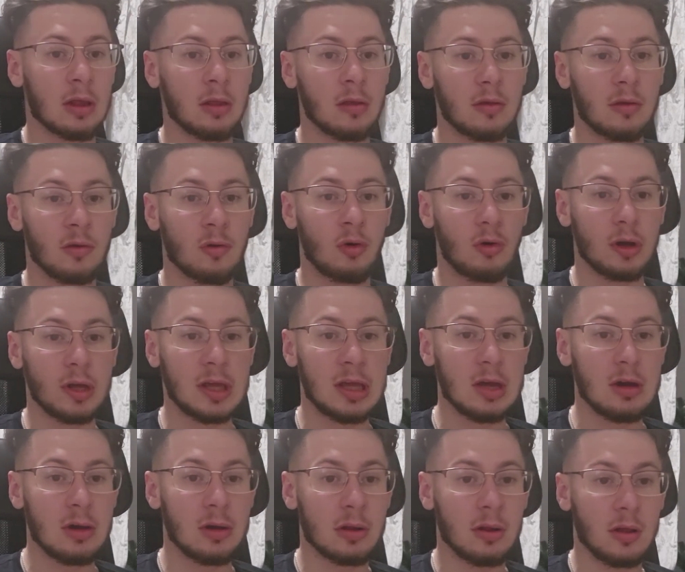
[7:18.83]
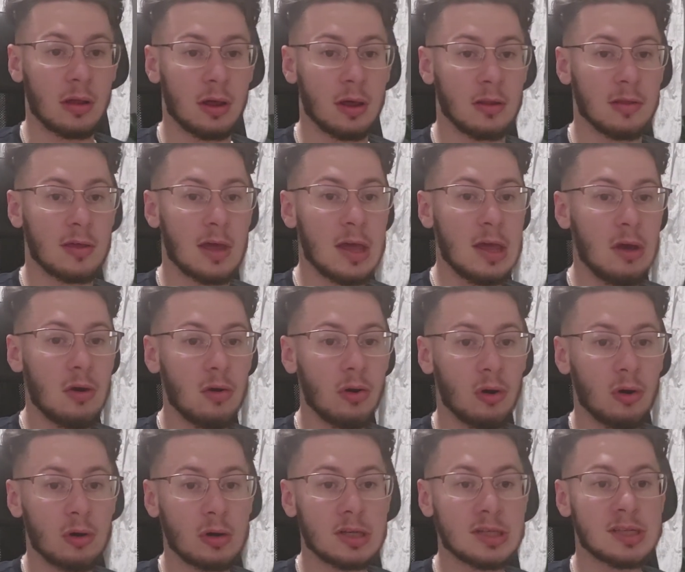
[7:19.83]
and the
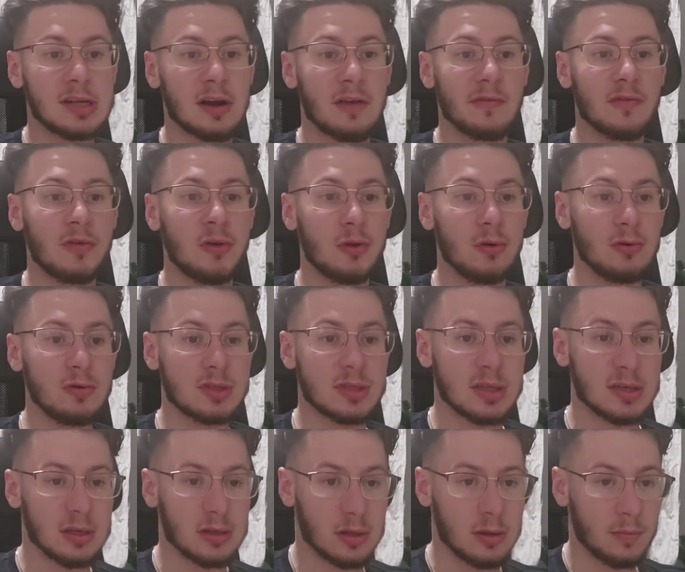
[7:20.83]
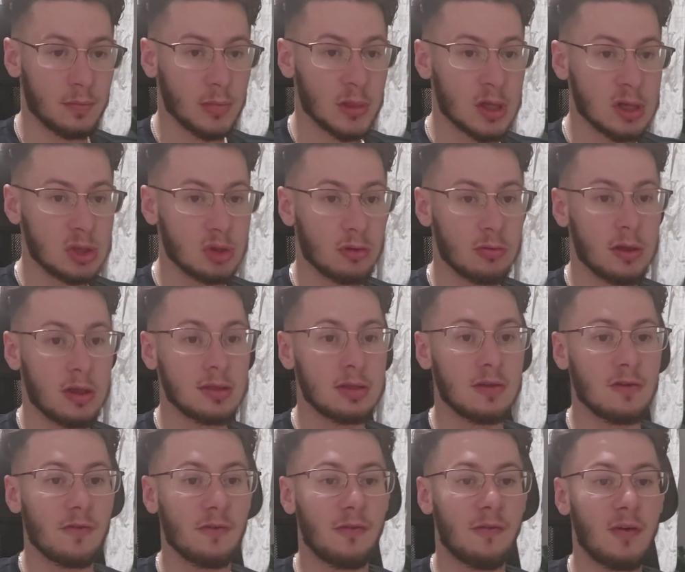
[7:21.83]
ego is refusing. So the
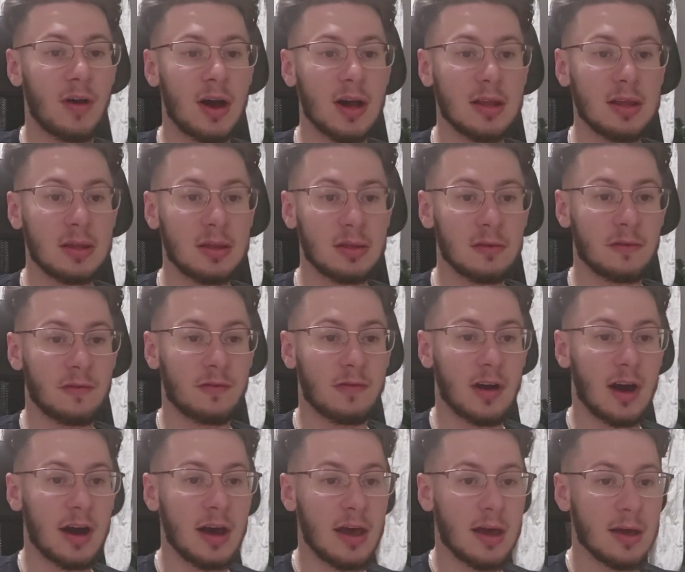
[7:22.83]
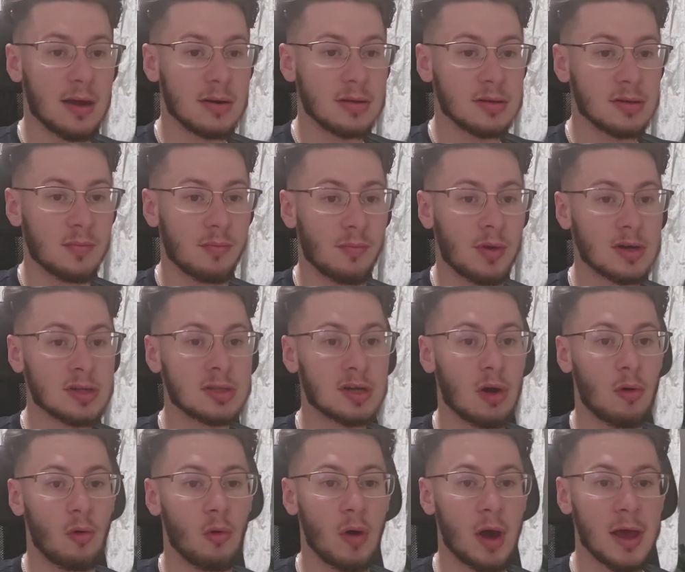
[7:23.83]
divine fire burns
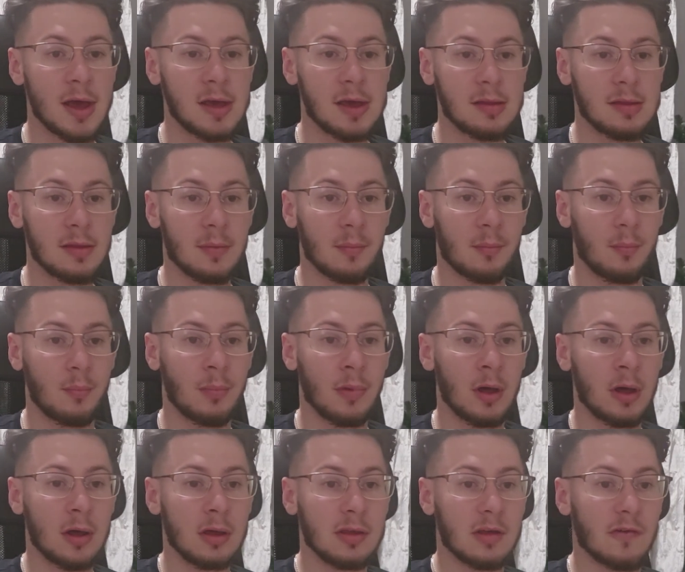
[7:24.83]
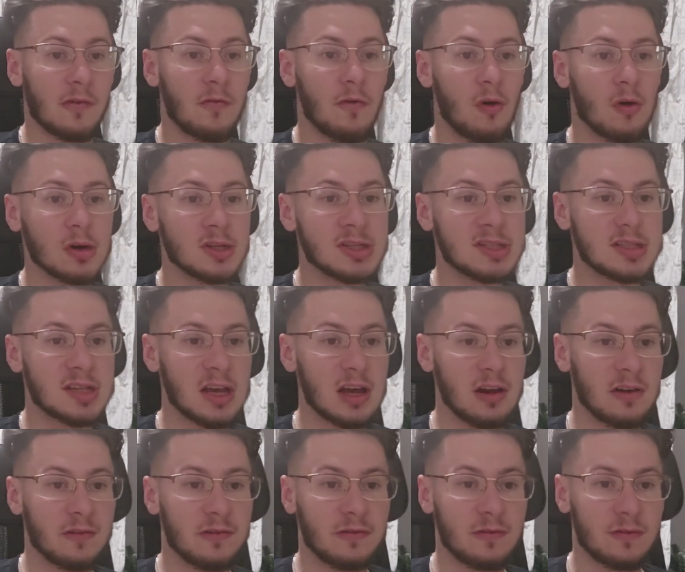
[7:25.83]
away the false
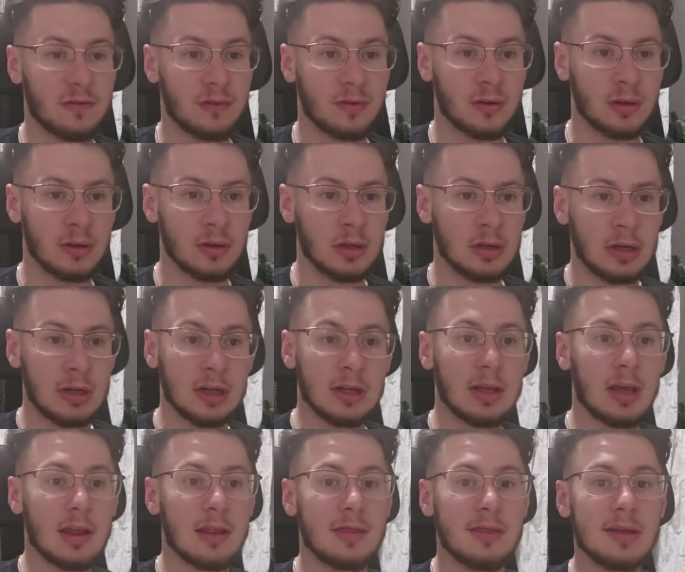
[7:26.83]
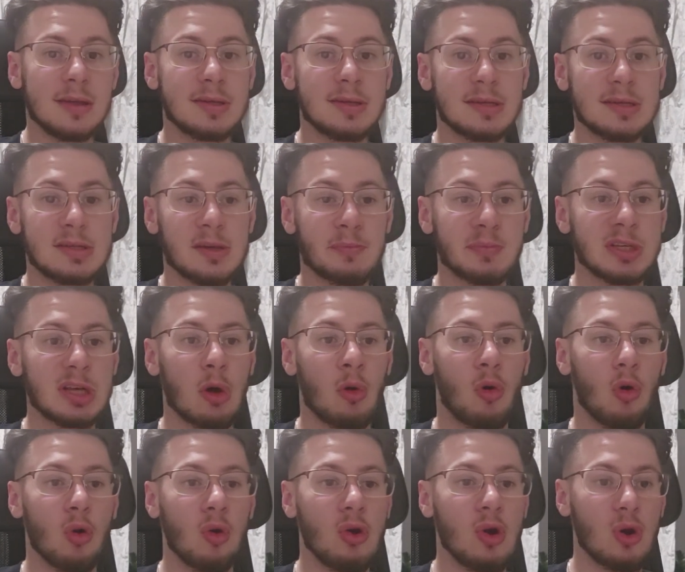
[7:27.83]
self. And this is the
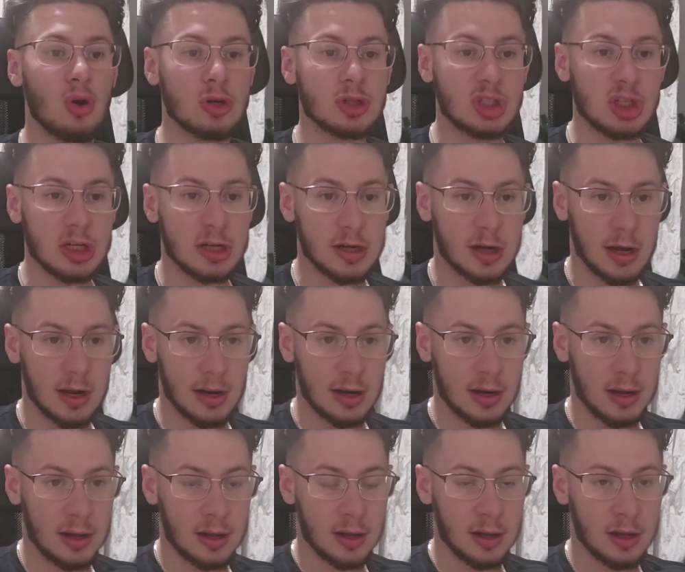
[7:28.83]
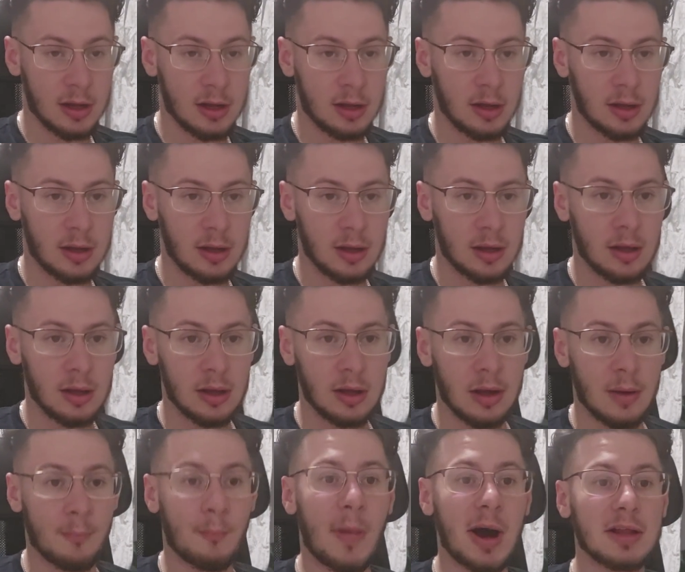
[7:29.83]
psychological
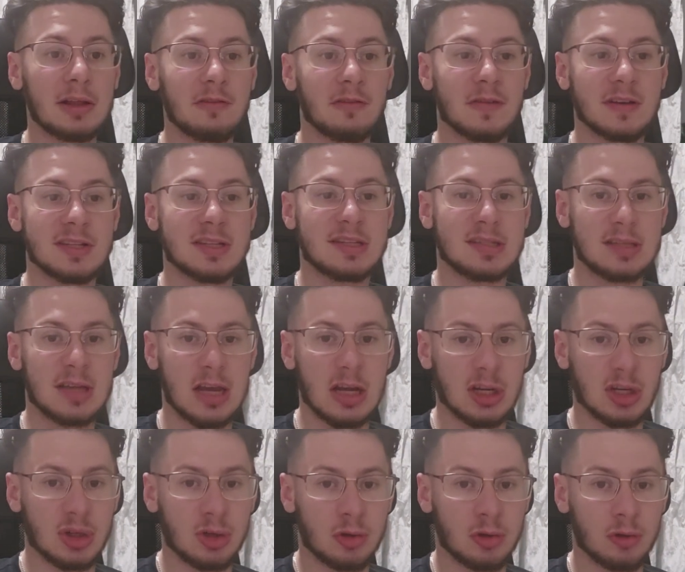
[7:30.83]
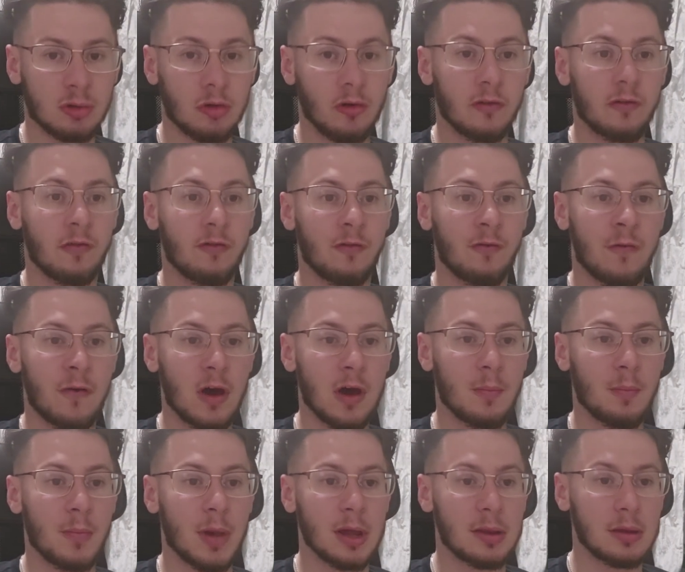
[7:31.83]
manifestation of
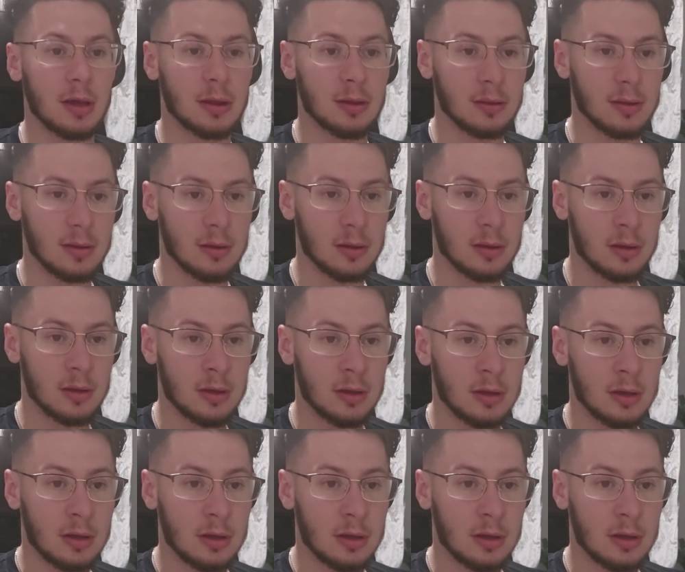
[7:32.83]
Ferbedment.